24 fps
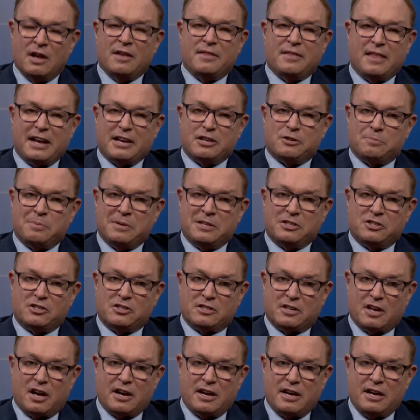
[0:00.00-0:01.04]
that has been
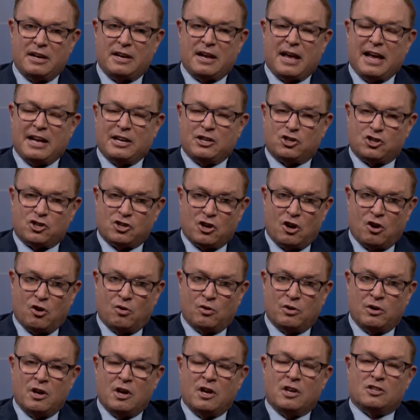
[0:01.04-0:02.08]
studied and
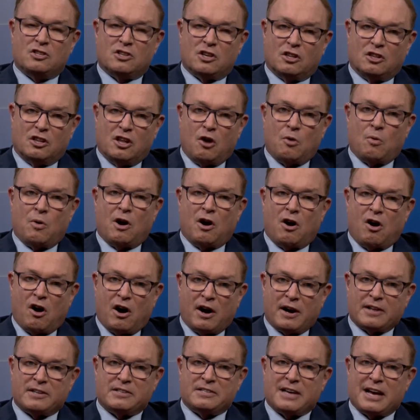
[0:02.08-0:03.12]
shown to lower
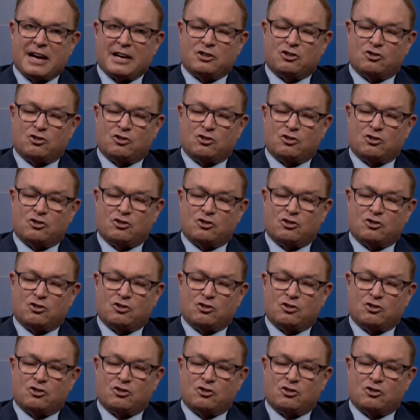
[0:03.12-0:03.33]
heart attack,